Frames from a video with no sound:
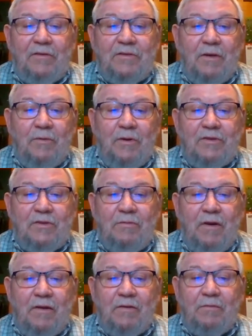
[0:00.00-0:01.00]
some reason
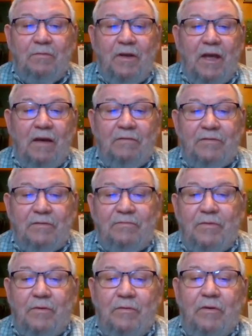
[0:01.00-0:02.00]
or other we have some
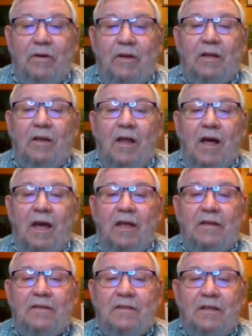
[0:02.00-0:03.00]
further
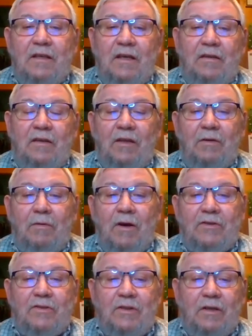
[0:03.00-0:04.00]
declines in the
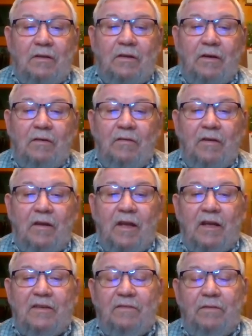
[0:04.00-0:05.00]
US yield here in the
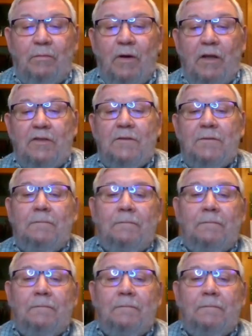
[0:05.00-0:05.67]
next few months.